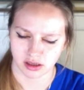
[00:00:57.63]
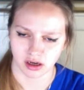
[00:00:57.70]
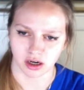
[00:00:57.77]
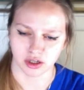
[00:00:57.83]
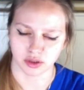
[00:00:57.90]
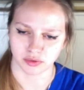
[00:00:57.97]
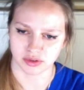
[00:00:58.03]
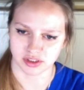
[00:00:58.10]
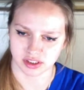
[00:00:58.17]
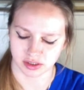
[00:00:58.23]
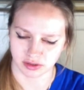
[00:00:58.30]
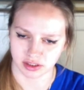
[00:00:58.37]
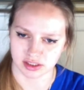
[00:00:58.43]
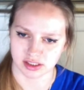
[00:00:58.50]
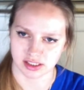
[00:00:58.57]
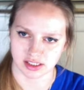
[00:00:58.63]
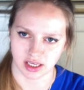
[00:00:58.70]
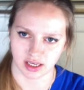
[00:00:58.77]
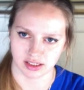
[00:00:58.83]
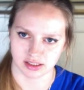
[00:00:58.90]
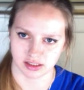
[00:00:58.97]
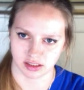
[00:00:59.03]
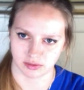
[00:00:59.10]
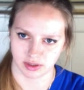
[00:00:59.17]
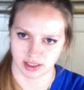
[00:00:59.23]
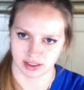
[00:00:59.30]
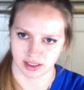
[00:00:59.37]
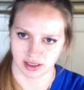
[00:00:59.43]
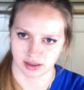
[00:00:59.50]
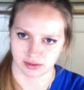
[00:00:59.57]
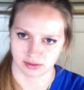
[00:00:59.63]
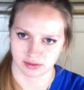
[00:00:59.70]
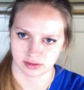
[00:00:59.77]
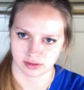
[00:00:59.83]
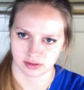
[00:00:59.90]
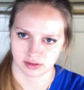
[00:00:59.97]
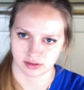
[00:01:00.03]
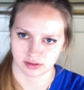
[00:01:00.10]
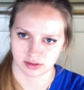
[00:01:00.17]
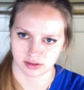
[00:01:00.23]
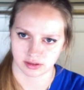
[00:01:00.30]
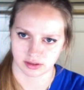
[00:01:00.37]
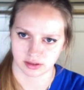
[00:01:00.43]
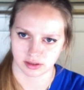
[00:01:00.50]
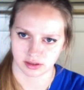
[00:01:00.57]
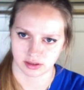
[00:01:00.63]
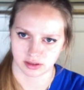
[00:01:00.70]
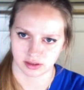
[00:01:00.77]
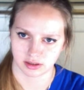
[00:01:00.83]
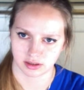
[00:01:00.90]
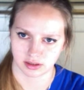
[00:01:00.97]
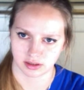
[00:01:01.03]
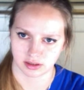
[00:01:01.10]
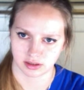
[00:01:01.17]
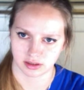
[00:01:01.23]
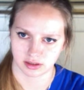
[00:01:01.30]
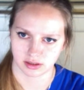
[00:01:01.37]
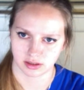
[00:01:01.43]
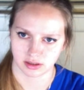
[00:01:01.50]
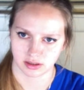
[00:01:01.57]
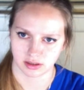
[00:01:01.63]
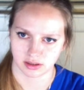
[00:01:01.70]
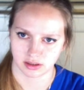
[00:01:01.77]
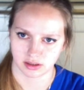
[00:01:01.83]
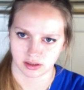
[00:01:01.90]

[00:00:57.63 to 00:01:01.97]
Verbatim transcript: Are you seriously texting right now? Sorry, right.